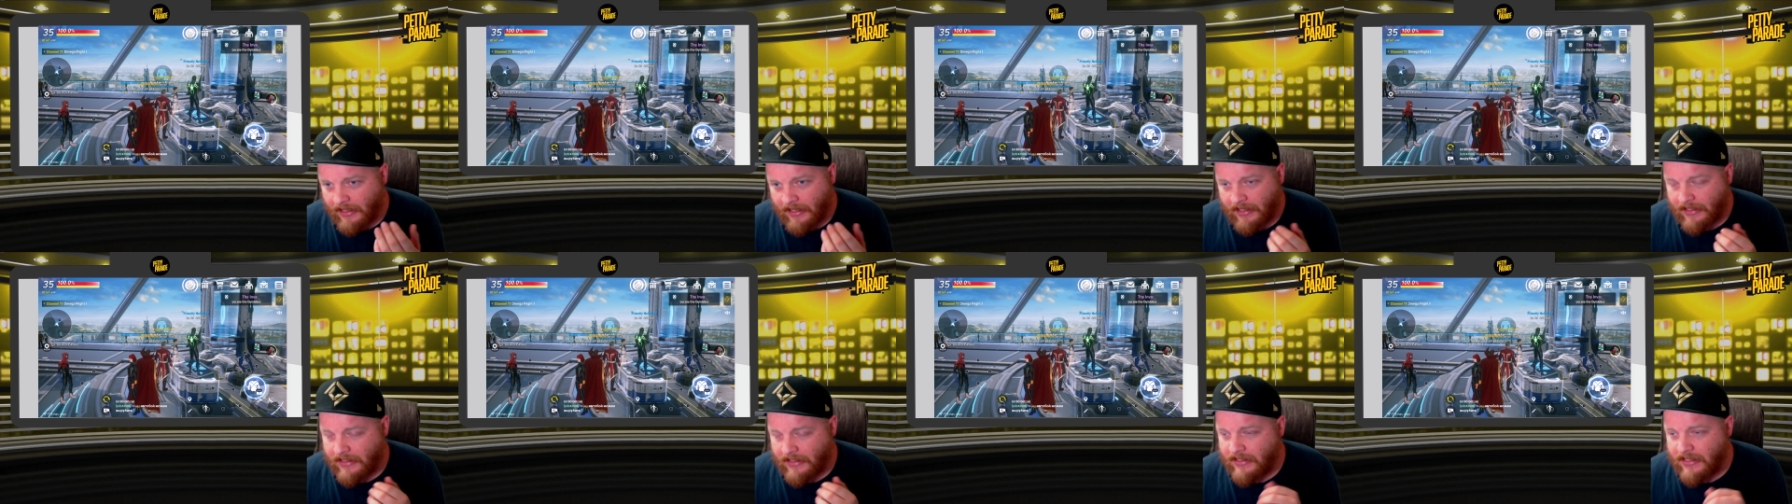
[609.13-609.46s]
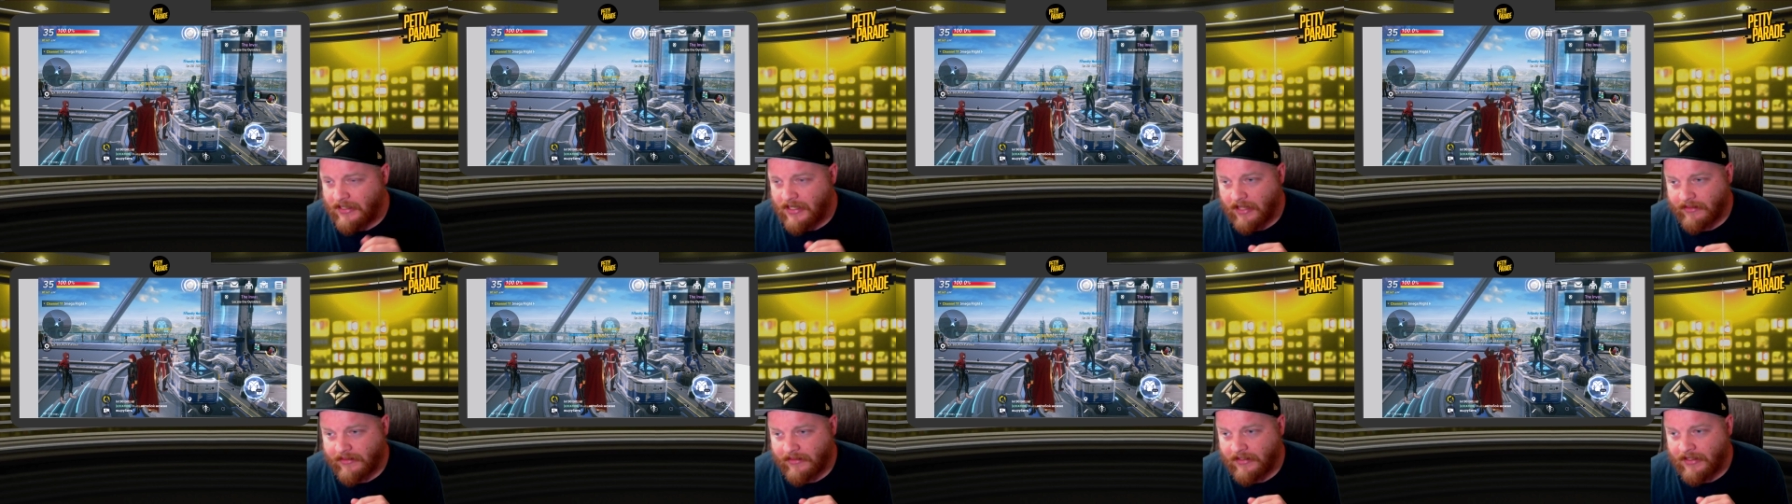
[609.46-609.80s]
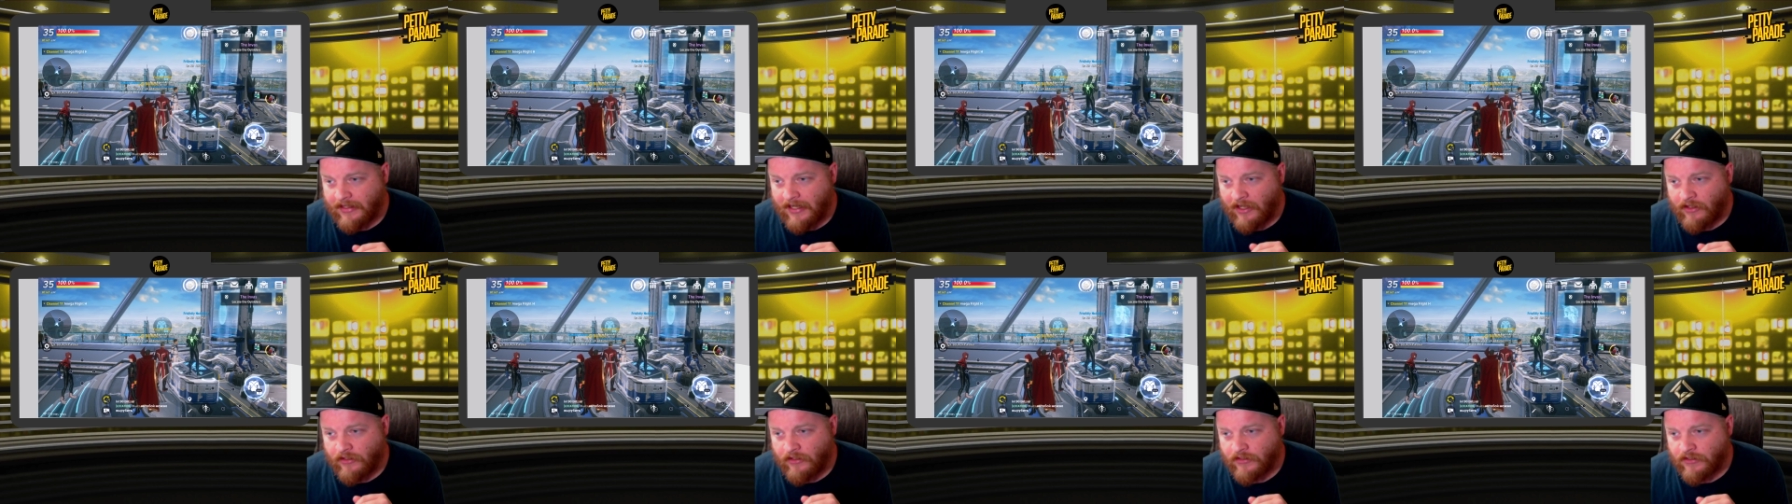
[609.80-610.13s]
nothing
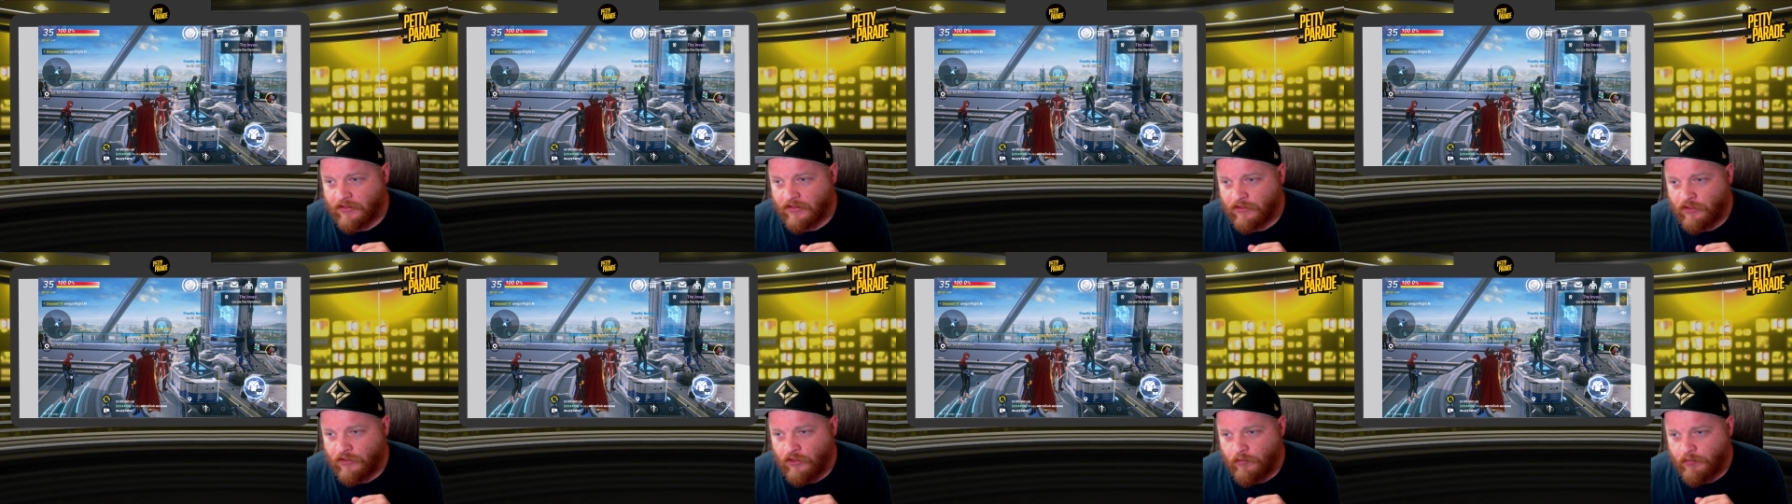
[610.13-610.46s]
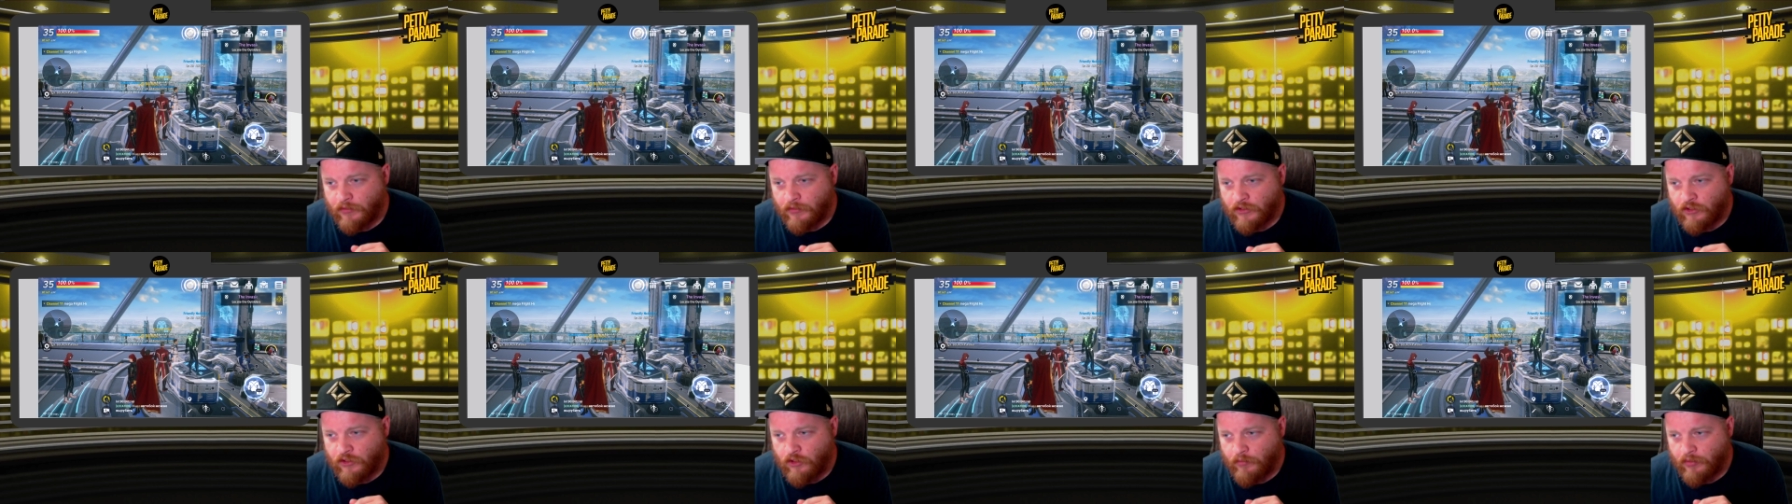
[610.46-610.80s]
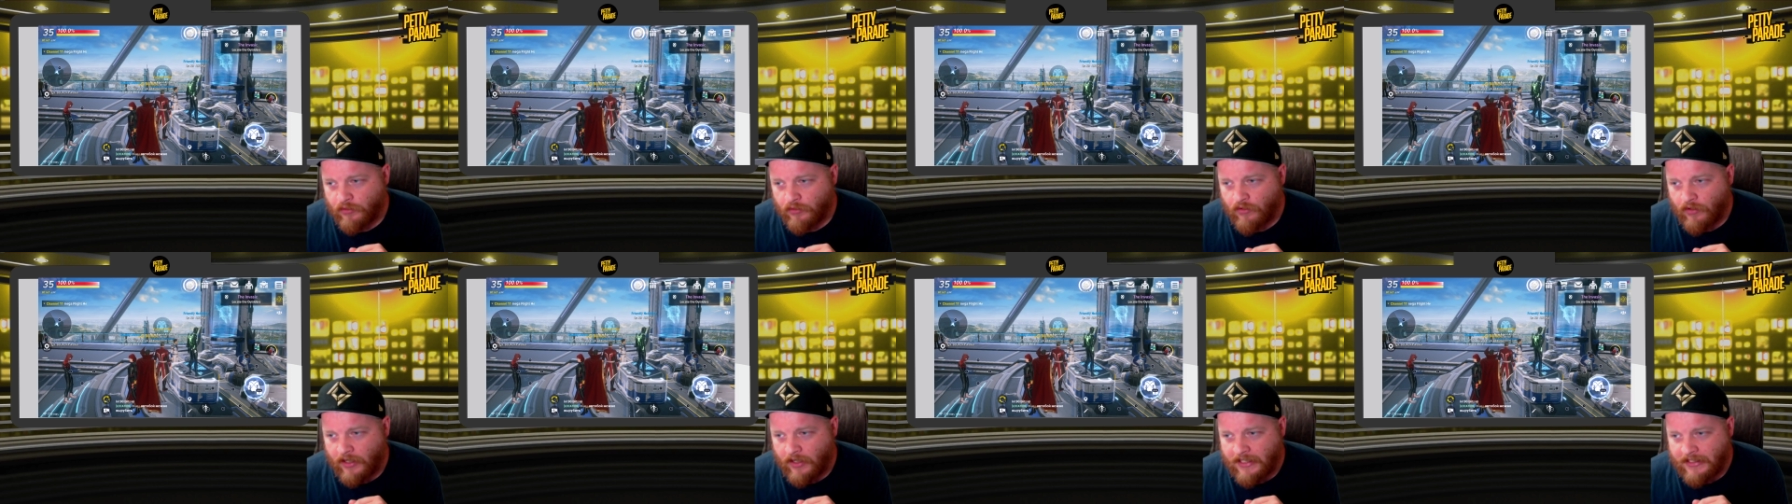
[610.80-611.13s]
else super
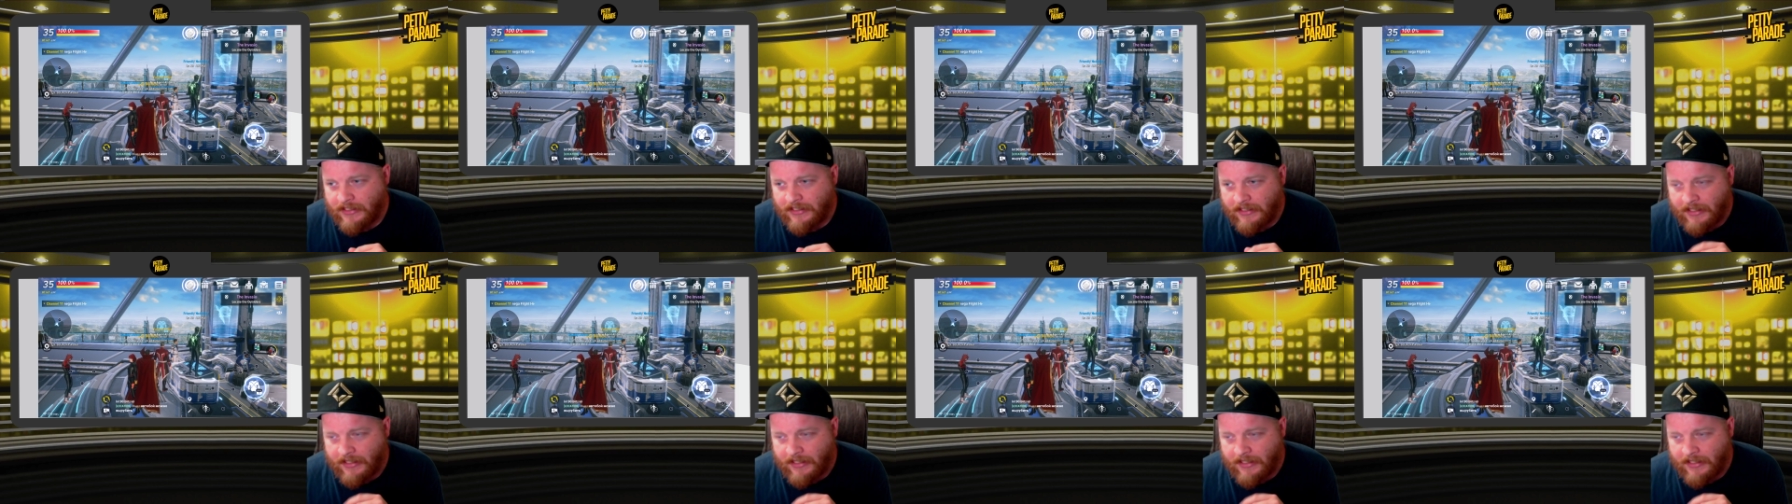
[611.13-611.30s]
crazy.